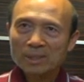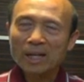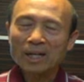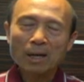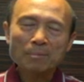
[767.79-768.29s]

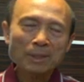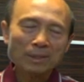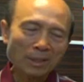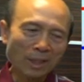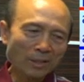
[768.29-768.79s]
Uh, I
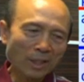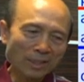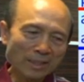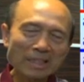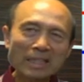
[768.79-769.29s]
mean, uh, not
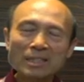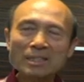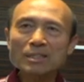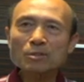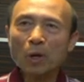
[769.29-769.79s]
his
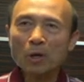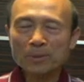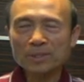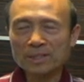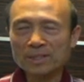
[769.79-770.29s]
needs, his
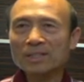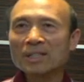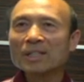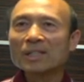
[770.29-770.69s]
purposes.